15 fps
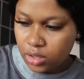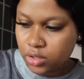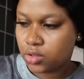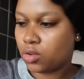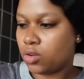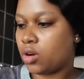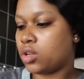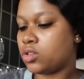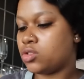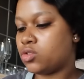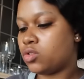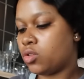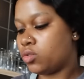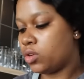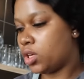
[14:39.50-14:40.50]
Tolu got
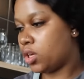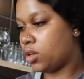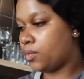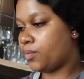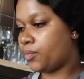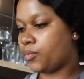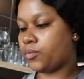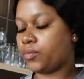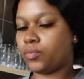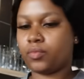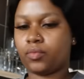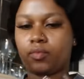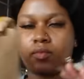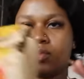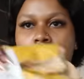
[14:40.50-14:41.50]
Stony.
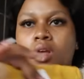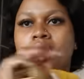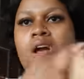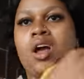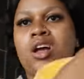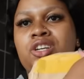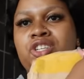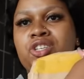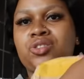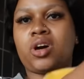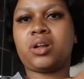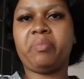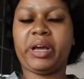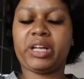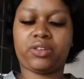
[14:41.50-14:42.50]
Just
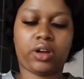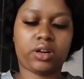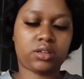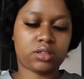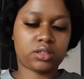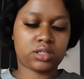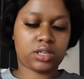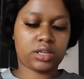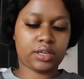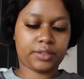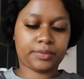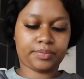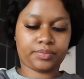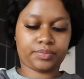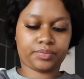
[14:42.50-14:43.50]
got McDonald's.
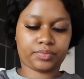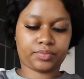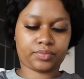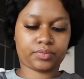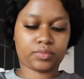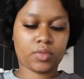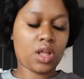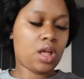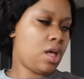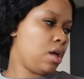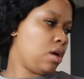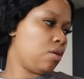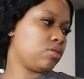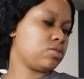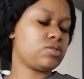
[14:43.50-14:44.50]

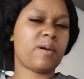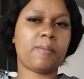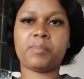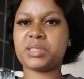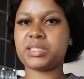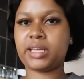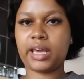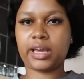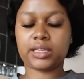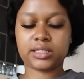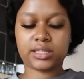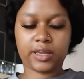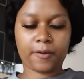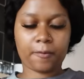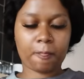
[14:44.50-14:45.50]
Also, I'm busy
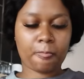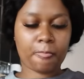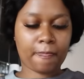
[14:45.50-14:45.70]
editing.